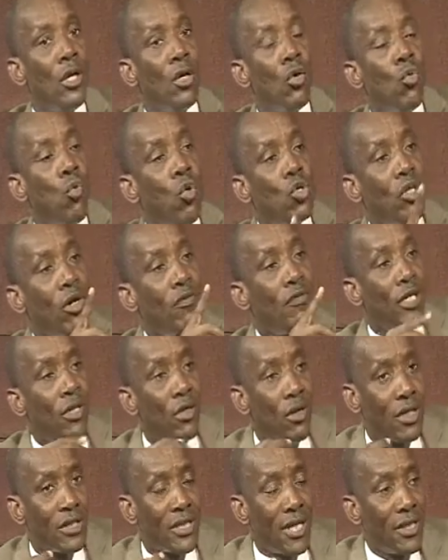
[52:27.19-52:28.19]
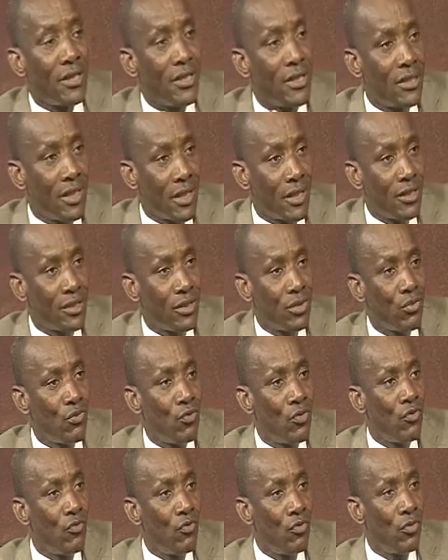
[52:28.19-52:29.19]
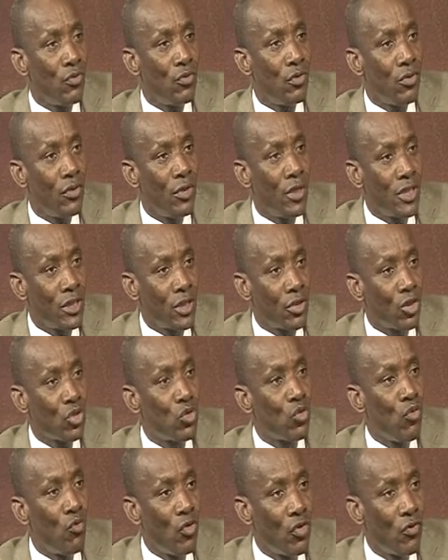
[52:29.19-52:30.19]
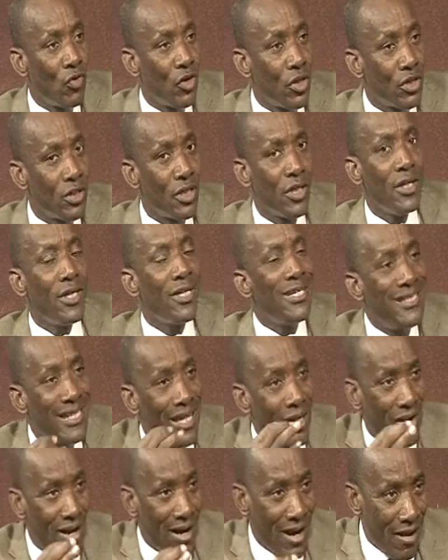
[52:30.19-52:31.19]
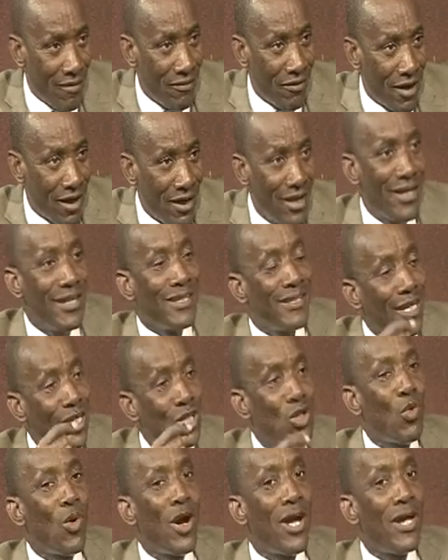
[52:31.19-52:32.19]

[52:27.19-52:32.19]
which of the northern states will vote for it? It's dead on arrival. Yeah. That is why